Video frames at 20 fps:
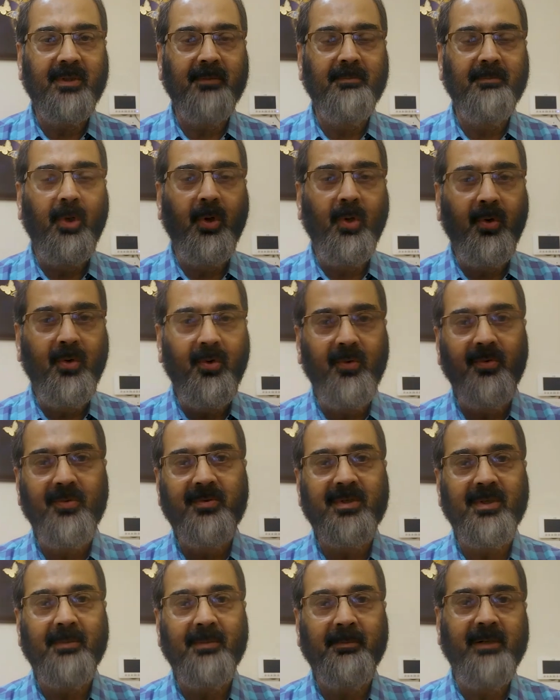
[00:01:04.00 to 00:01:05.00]
some
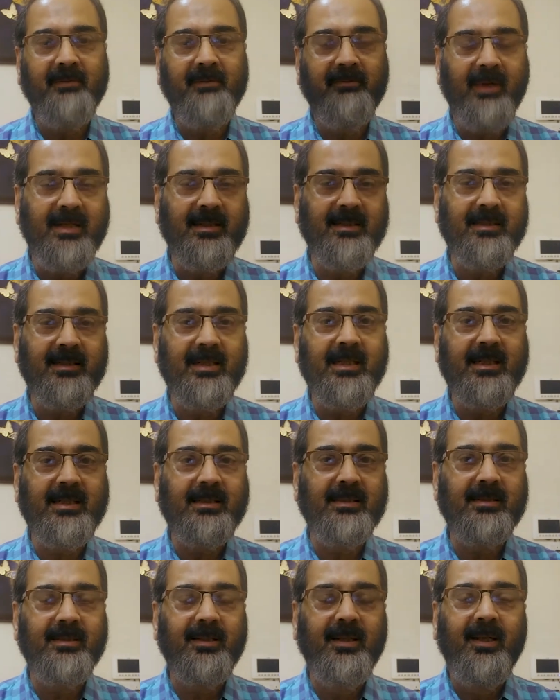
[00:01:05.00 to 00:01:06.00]
loan, some
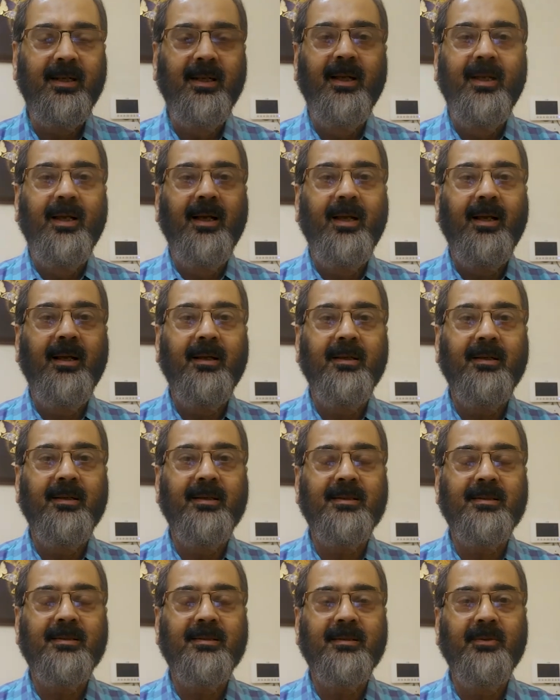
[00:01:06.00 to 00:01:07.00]
advances,
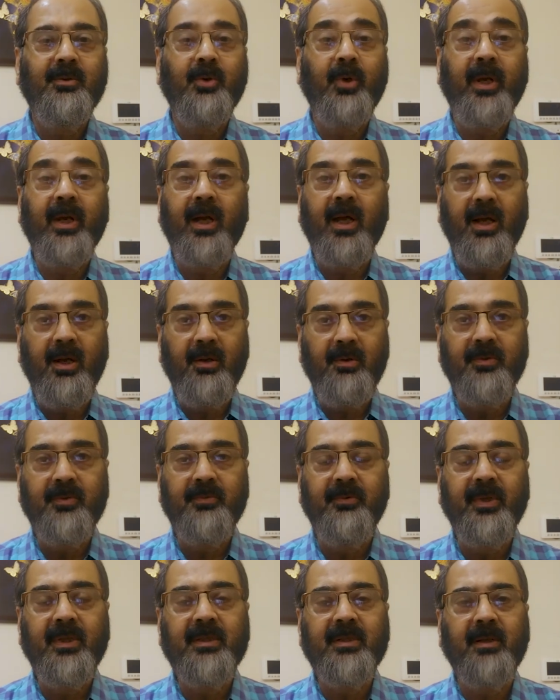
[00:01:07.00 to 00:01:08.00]
going
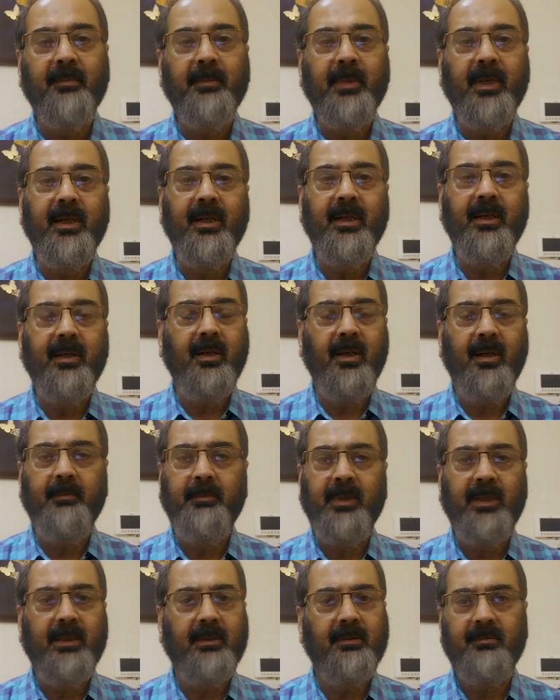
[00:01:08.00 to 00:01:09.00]
out with somebody.
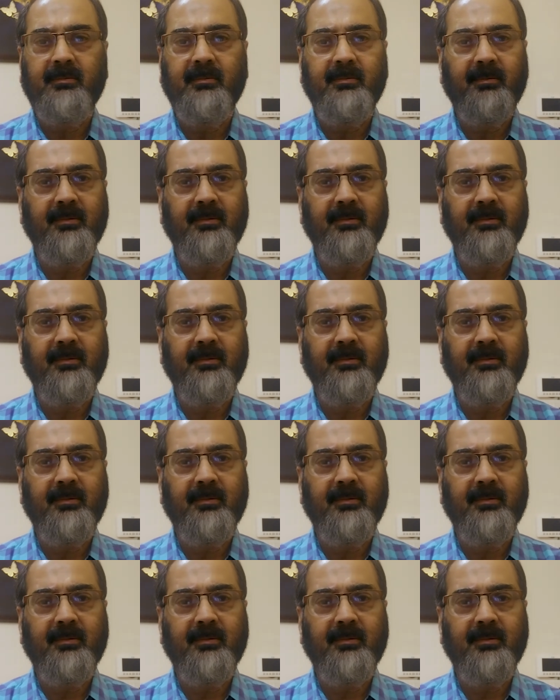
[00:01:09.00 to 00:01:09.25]
I've